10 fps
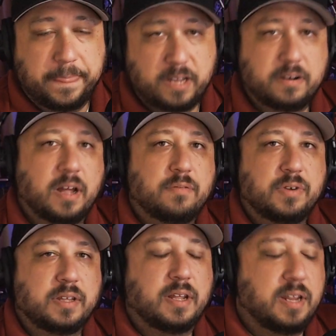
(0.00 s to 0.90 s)
you're not
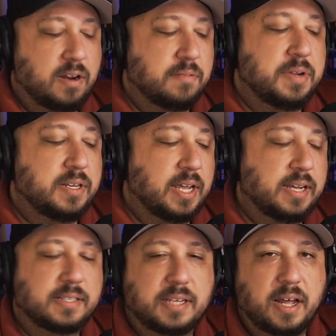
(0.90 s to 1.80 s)
really going to hear me take
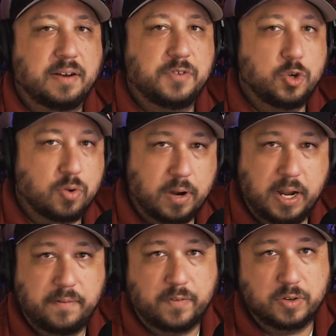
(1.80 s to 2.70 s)
a side of
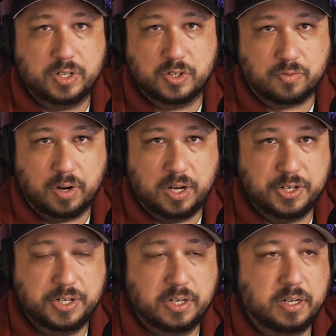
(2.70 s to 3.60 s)
Ukraine versus
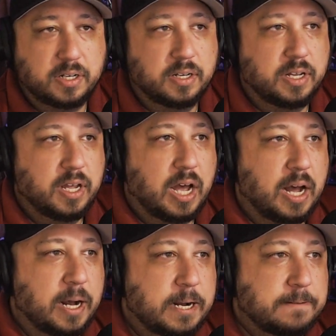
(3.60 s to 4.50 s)
Russia.
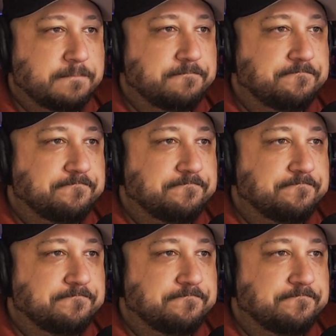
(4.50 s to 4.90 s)
I'll